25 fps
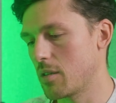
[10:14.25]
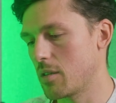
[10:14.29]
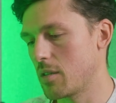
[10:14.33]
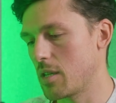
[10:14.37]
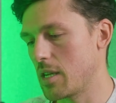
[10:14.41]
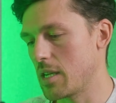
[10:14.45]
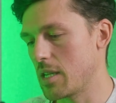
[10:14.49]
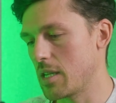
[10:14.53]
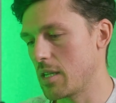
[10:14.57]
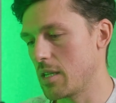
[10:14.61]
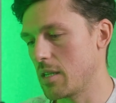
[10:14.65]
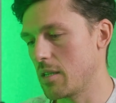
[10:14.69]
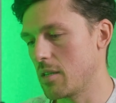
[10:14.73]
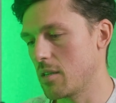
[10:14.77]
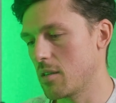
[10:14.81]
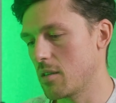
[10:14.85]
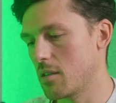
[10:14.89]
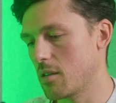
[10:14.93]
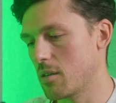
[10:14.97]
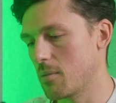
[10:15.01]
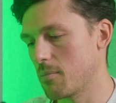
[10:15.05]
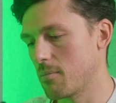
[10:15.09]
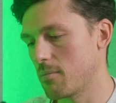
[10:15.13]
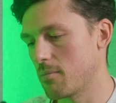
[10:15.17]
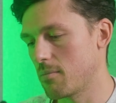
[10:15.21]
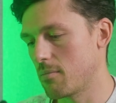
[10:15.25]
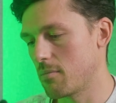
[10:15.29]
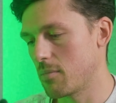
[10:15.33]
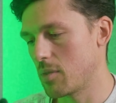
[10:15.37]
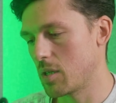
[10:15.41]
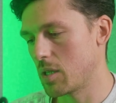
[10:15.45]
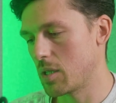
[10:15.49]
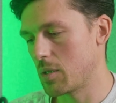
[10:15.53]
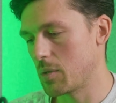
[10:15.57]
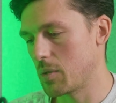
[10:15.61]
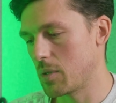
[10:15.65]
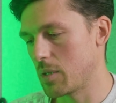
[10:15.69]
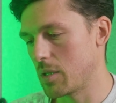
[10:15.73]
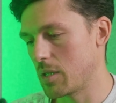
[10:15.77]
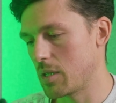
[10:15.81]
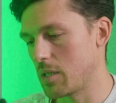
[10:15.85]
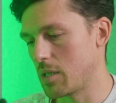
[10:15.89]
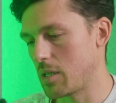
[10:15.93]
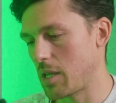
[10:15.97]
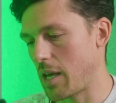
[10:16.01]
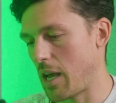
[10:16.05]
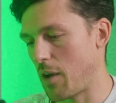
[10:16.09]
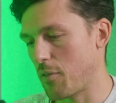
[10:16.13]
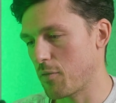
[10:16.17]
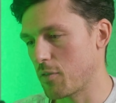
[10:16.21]
they
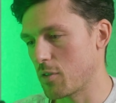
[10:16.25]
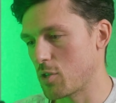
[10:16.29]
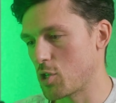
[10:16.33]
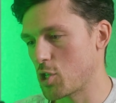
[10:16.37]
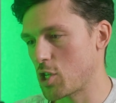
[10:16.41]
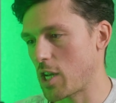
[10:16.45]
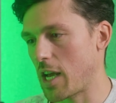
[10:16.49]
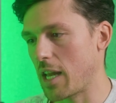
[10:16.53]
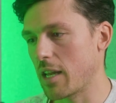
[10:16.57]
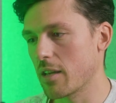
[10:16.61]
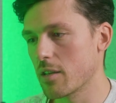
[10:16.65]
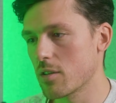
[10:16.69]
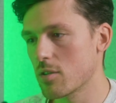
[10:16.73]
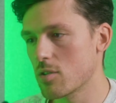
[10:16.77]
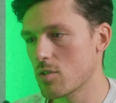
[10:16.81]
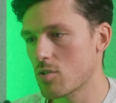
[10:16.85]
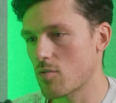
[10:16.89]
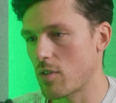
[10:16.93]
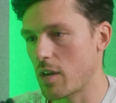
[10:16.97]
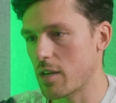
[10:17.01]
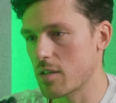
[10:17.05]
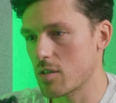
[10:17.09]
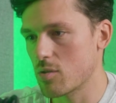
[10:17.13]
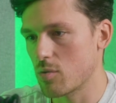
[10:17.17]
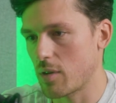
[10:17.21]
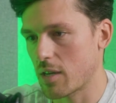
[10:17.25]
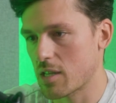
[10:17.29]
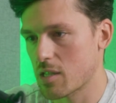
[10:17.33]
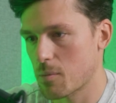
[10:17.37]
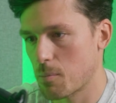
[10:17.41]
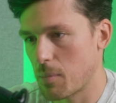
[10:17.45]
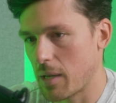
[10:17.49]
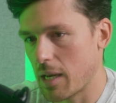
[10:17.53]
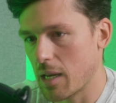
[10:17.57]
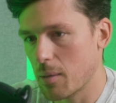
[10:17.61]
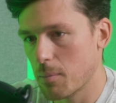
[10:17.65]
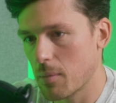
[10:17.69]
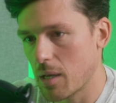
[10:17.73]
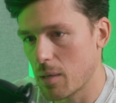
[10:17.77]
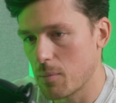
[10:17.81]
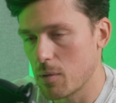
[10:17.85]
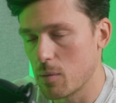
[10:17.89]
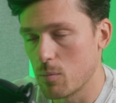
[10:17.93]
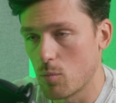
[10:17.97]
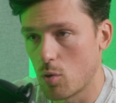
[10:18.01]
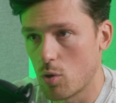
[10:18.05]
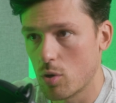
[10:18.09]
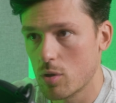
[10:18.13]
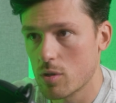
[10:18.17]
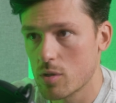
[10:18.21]
have the challenge, right, to explain maybe
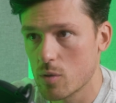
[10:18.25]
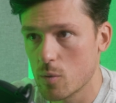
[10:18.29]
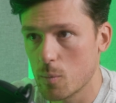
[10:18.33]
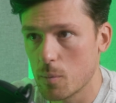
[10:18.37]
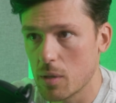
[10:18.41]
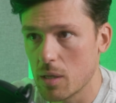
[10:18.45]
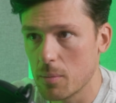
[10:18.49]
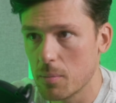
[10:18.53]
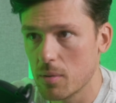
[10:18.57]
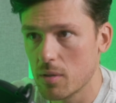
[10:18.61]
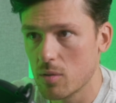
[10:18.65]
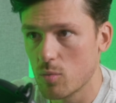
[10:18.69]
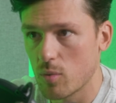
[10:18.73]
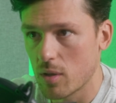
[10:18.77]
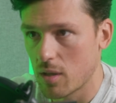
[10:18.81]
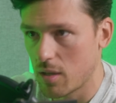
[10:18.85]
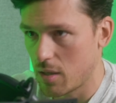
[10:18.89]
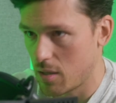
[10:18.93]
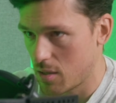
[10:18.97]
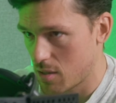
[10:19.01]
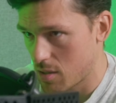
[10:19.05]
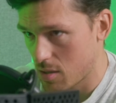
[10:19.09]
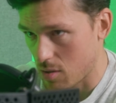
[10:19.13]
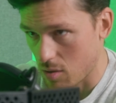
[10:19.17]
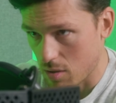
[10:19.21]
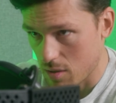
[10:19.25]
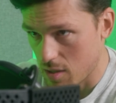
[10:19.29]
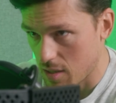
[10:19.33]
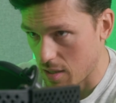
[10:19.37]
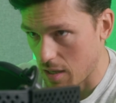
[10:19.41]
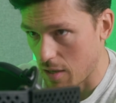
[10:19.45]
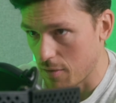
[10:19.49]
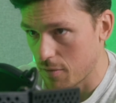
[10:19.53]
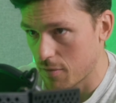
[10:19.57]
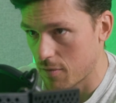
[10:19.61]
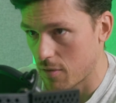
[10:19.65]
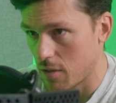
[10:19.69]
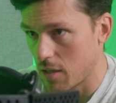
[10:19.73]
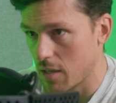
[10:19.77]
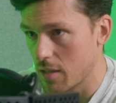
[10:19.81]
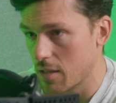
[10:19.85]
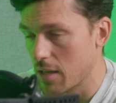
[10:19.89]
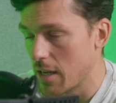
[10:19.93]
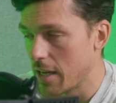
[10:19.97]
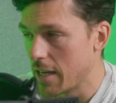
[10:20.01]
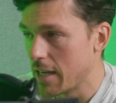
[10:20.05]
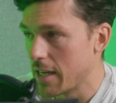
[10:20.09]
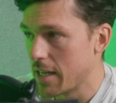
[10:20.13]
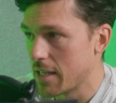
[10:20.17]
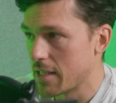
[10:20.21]
more to people when they install stuff, right?
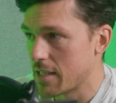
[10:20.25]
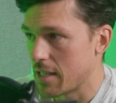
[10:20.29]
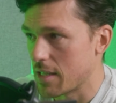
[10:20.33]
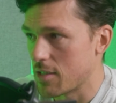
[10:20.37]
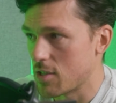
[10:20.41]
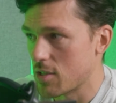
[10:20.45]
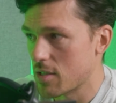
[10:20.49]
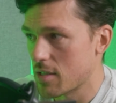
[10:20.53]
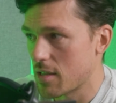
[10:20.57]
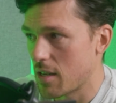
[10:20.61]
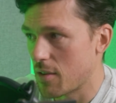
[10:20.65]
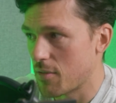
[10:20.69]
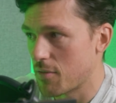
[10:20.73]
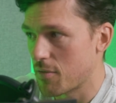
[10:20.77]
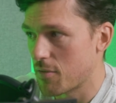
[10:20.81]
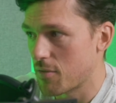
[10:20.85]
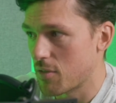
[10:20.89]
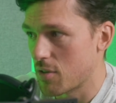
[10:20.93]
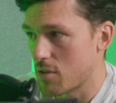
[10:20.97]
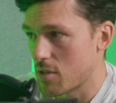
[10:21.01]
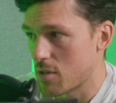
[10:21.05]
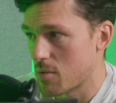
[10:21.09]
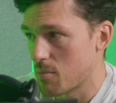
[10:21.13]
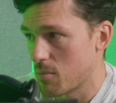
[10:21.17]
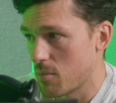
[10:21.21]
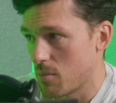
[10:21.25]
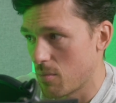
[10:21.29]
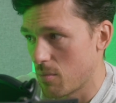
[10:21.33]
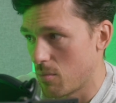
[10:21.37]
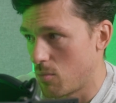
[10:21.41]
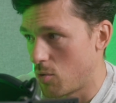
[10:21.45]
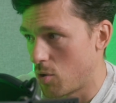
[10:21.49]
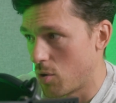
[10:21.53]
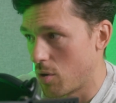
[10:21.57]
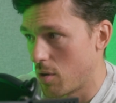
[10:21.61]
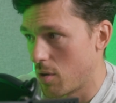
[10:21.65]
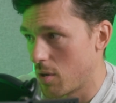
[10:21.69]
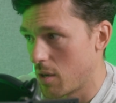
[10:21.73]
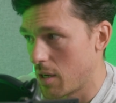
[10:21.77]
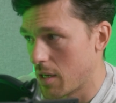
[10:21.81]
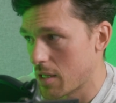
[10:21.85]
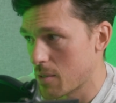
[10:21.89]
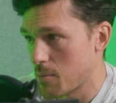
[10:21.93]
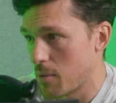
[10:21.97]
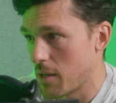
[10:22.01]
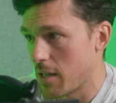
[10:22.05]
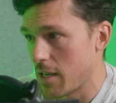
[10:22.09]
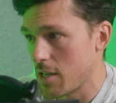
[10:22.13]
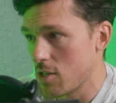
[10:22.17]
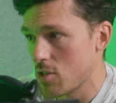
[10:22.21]
They just there's more
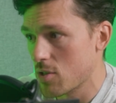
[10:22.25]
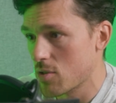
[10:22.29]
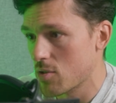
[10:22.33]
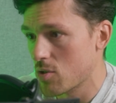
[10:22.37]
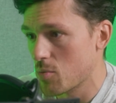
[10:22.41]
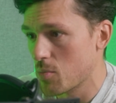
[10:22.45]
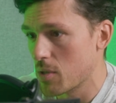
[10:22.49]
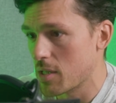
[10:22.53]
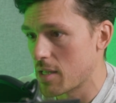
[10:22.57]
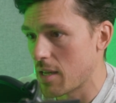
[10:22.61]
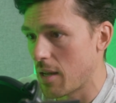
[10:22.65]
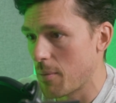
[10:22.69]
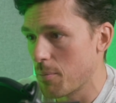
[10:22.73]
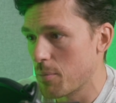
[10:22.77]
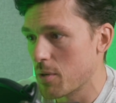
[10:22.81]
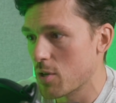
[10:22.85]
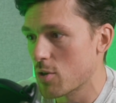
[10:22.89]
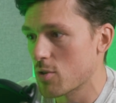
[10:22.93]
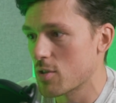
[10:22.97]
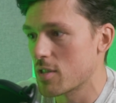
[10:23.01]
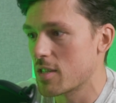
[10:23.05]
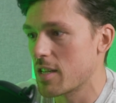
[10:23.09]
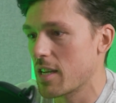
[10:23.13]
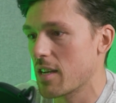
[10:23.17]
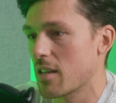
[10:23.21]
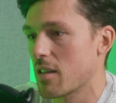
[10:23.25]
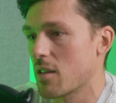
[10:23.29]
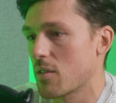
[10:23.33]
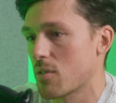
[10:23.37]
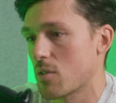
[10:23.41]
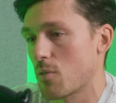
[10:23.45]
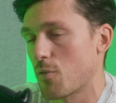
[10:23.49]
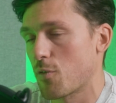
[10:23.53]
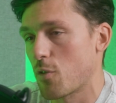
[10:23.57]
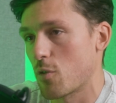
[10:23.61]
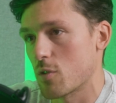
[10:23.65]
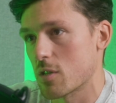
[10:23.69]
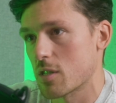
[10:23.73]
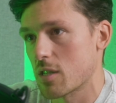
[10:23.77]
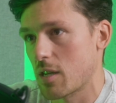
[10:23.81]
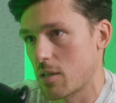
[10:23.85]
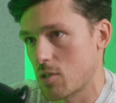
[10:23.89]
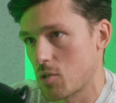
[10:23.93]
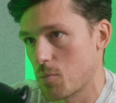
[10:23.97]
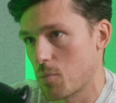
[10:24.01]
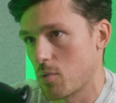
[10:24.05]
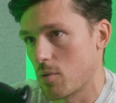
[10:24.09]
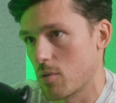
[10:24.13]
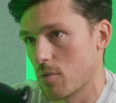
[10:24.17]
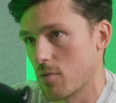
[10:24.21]
explanation to be done because they are the first
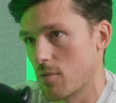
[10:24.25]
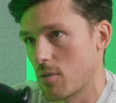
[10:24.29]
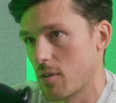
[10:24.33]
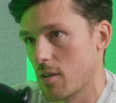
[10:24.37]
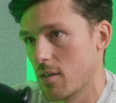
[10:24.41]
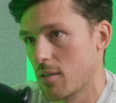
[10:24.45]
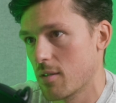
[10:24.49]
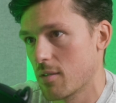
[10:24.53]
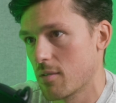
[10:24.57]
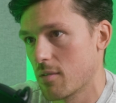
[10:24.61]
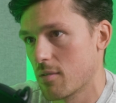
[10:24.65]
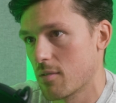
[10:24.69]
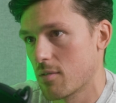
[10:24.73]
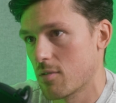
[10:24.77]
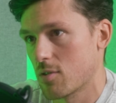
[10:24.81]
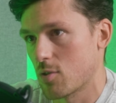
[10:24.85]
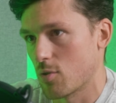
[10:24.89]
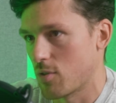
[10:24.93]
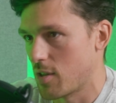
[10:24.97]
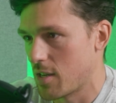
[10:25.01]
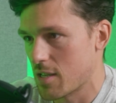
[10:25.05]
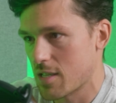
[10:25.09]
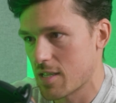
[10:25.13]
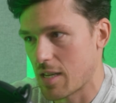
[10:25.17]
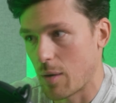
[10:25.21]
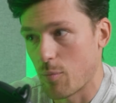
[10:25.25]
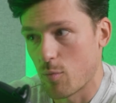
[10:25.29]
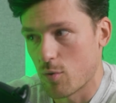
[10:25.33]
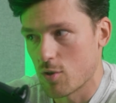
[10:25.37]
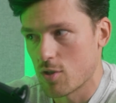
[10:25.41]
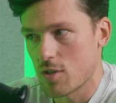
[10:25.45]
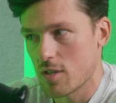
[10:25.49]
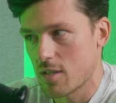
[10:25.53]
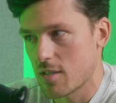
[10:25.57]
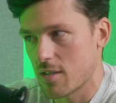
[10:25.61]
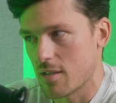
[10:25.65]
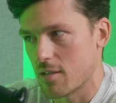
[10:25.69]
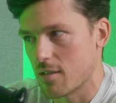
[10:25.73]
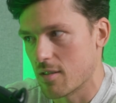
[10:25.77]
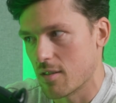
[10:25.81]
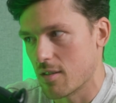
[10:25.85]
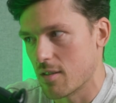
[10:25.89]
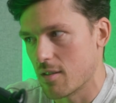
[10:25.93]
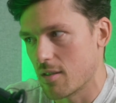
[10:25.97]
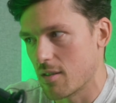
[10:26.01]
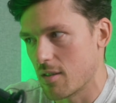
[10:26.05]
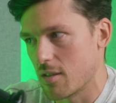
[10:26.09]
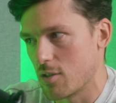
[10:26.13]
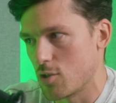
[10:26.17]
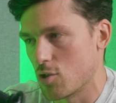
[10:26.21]
touch point, right? So there's someone just
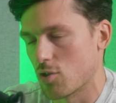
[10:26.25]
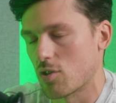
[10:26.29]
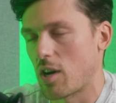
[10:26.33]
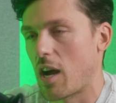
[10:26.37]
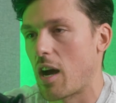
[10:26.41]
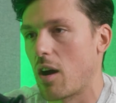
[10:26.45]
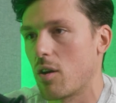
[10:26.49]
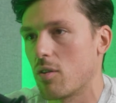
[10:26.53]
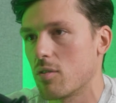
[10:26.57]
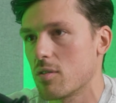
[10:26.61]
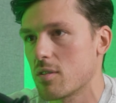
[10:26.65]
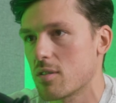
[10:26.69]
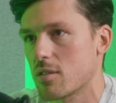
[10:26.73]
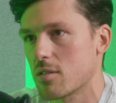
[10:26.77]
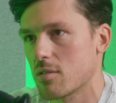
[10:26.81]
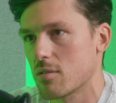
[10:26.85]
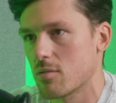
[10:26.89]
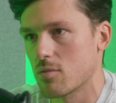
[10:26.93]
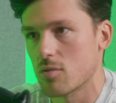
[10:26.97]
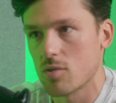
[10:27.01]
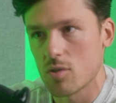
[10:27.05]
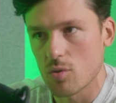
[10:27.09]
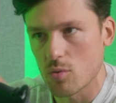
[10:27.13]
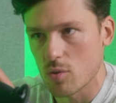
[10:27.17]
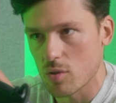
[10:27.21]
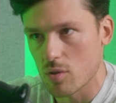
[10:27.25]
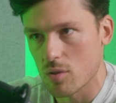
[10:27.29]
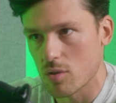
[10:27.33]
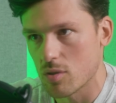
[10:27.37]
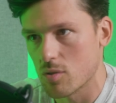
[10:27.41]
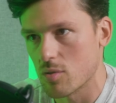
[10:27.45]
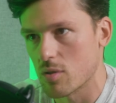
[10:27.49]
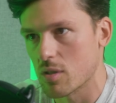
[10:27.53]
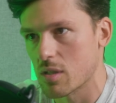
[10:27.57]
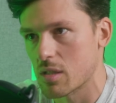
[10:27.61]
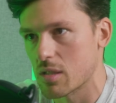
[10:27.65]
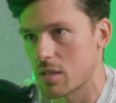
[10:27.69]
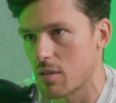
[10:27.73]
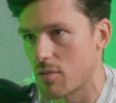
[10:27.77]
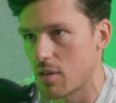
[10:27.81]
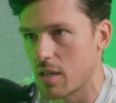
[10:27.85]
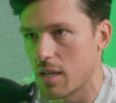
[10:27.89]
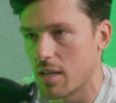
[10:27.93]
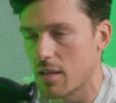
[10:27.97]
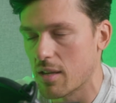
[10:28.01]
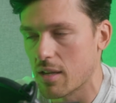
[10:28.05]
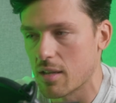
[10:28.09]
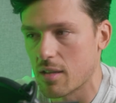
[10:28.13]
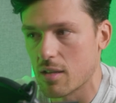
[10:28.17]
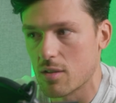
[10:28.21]
in your house doing his
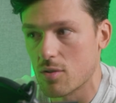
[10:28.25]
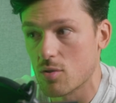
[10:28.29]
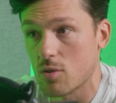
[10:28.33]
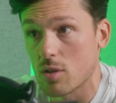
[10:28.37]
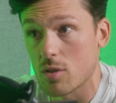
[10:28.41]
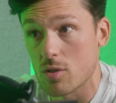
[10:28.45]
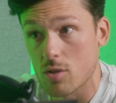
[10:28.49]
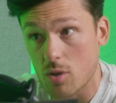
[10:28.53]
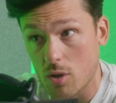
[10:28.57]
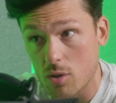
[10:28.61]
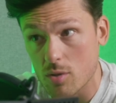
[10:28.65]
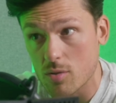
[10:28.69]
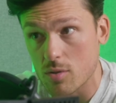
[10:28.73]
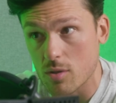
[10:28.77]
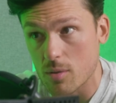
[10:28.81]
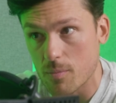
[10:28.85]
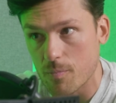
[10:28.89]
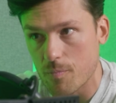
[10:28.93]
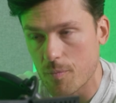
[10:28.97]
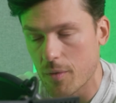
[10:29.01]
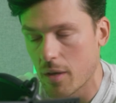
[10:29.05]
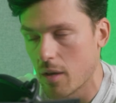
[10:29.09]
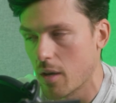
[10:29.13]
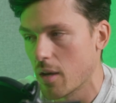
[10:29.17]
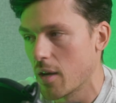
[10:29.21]
thing, and then you can talk to him.